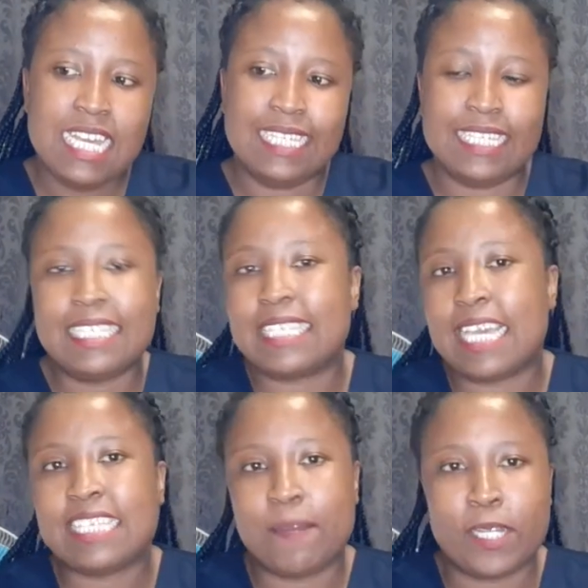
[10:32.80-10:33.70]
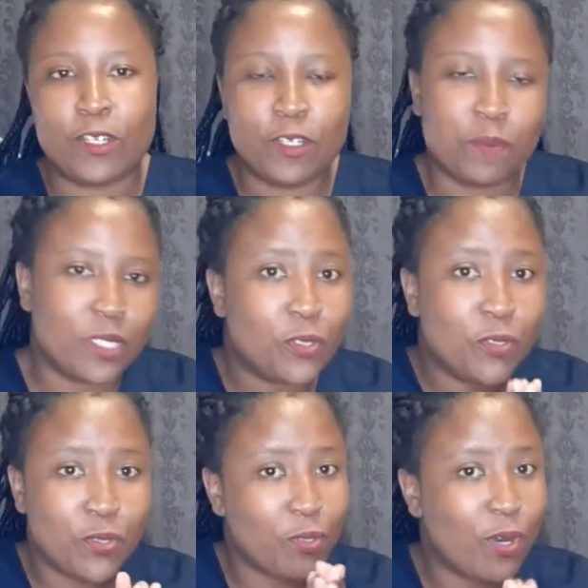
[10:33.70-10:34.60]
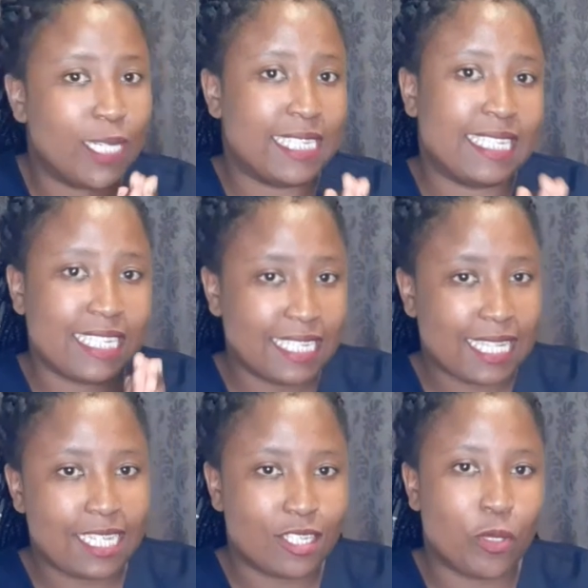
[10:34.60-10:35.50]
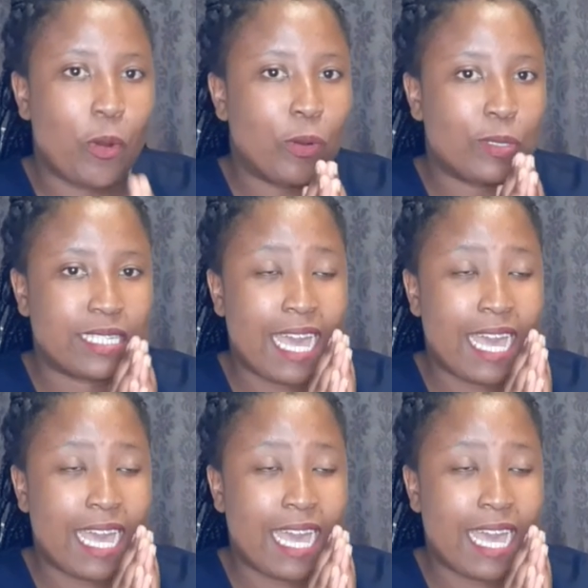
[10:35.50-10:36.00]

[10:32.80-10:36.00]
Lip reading: these days I might not be too consistent because